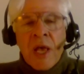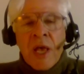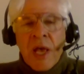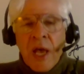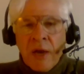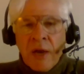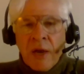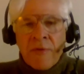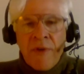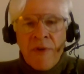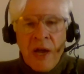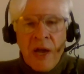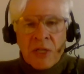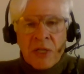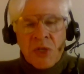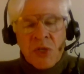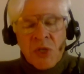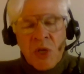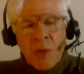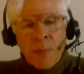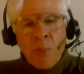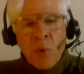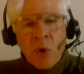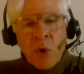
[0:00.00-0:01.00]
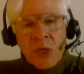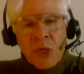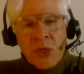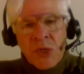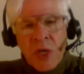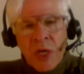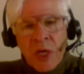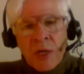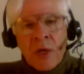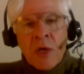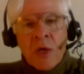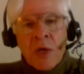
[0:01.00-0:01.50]
And in fact, at some point he
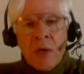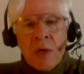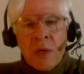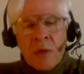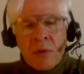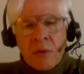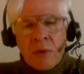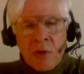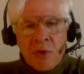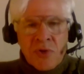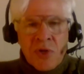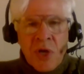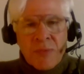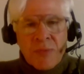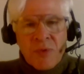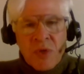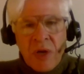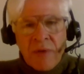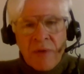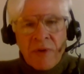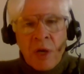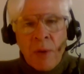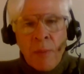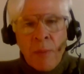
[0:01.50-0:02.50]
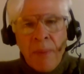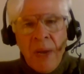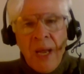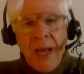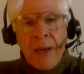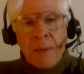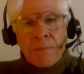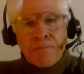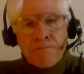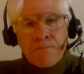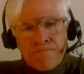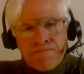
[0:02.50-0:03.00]
said, those jobs never come back.